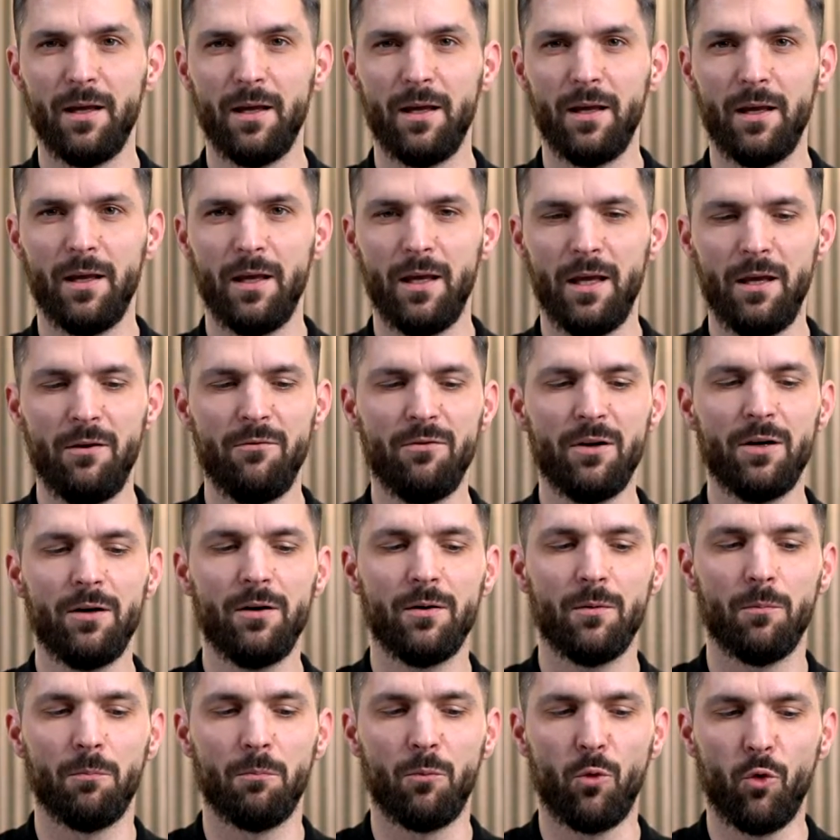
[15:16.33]
Even
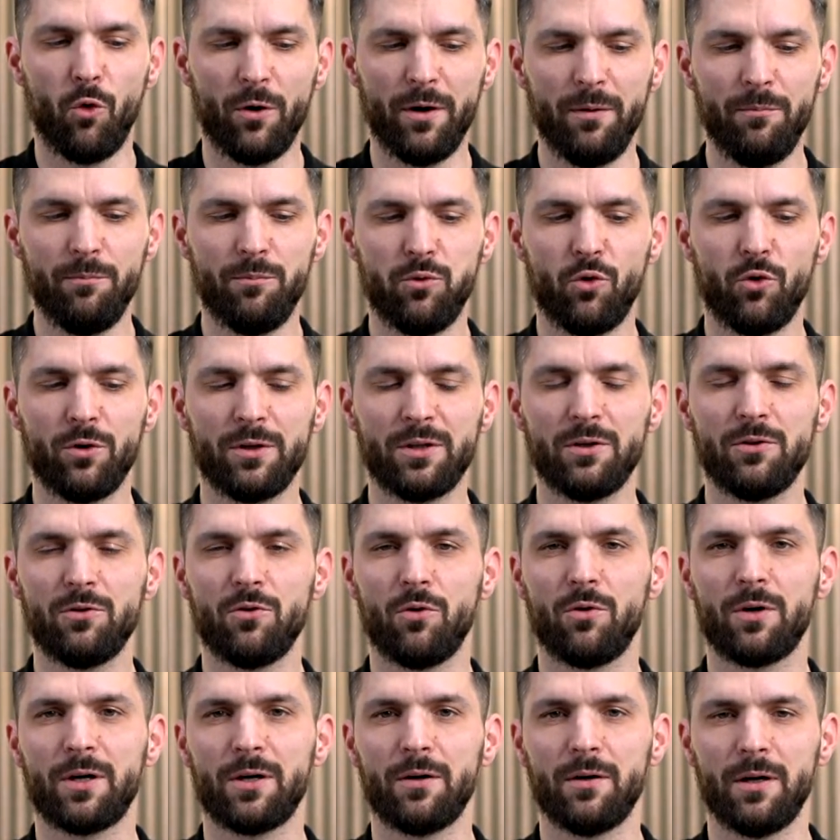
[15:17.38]
more important,
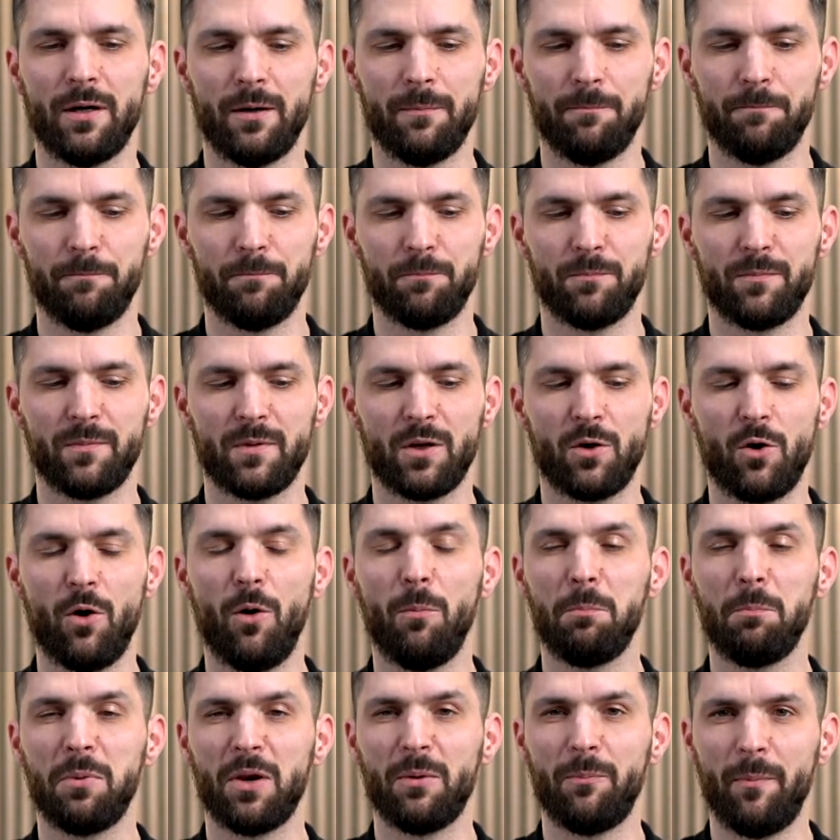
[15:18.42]
or
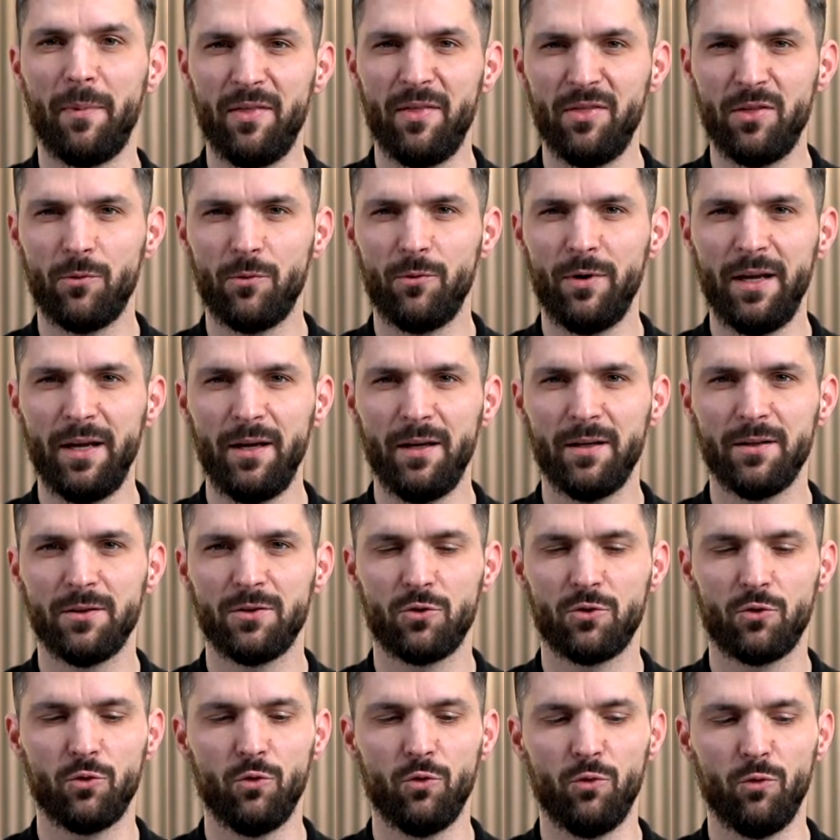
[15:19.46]
complementary
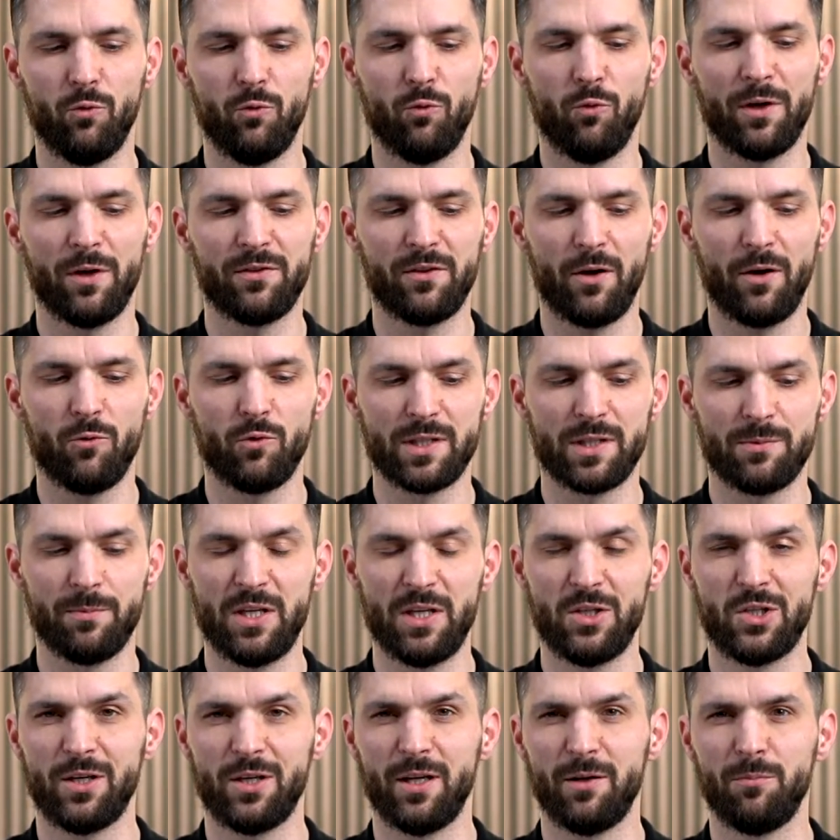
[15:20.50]
to what I was
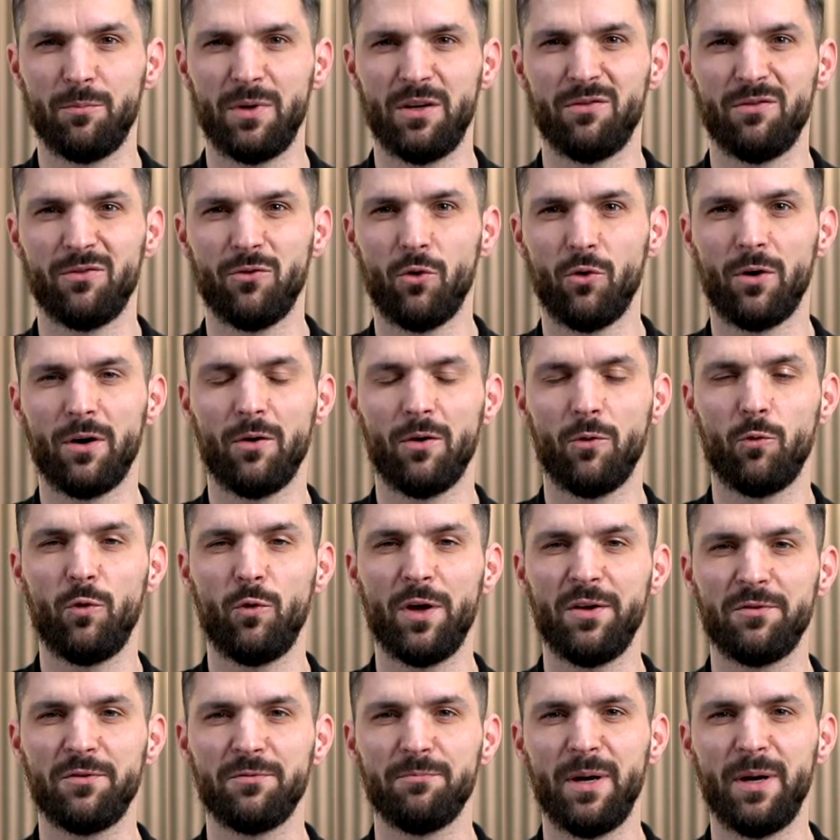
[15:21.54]
mentioning before,
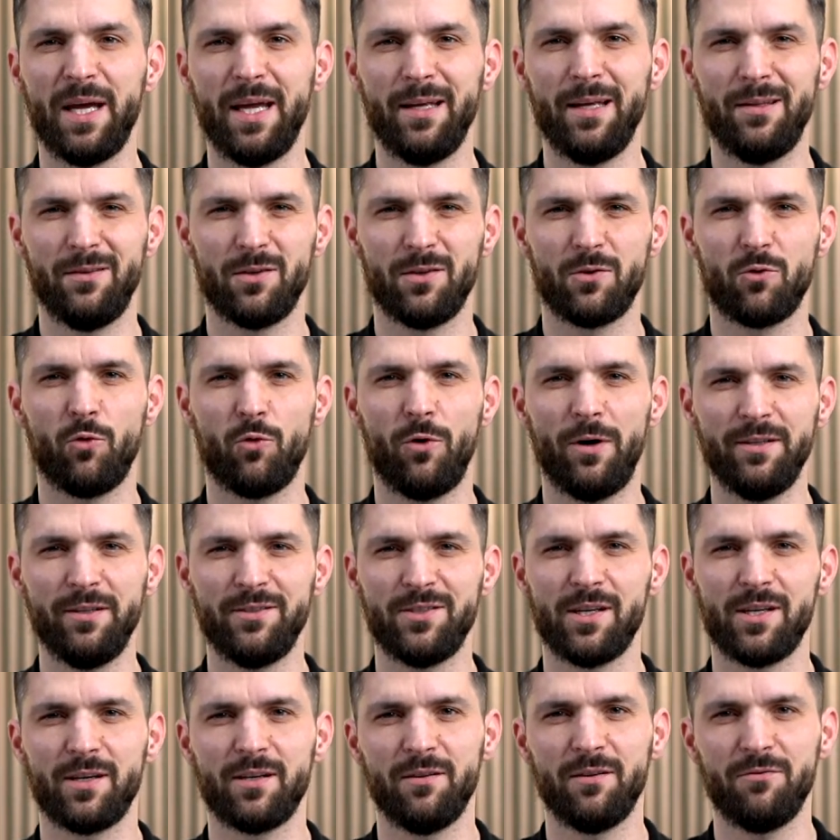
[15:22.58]
we've made quite
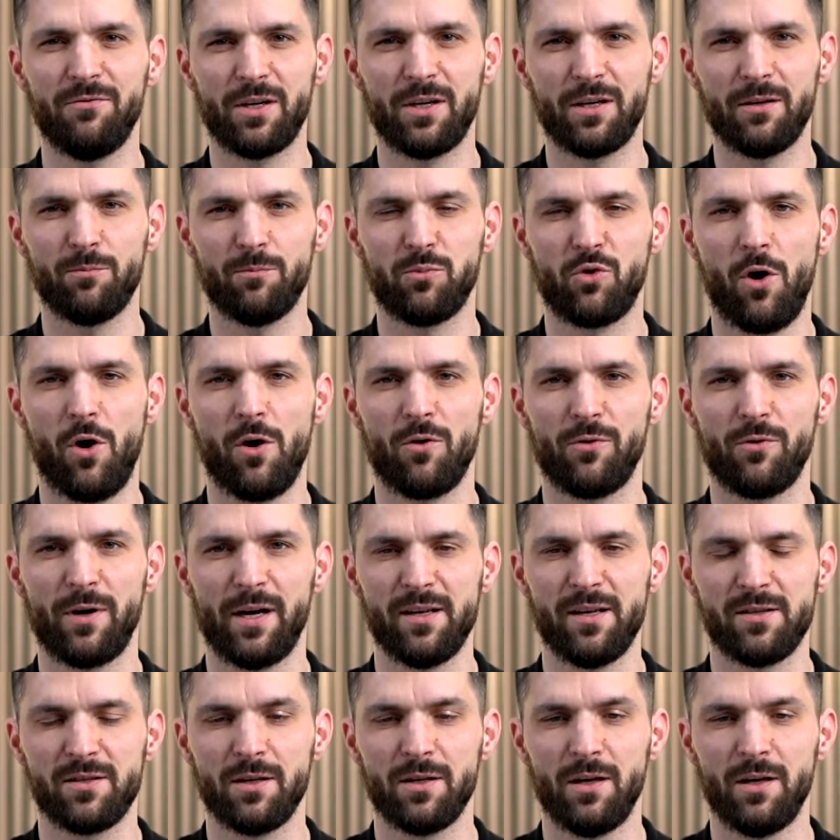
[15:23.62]
significant progress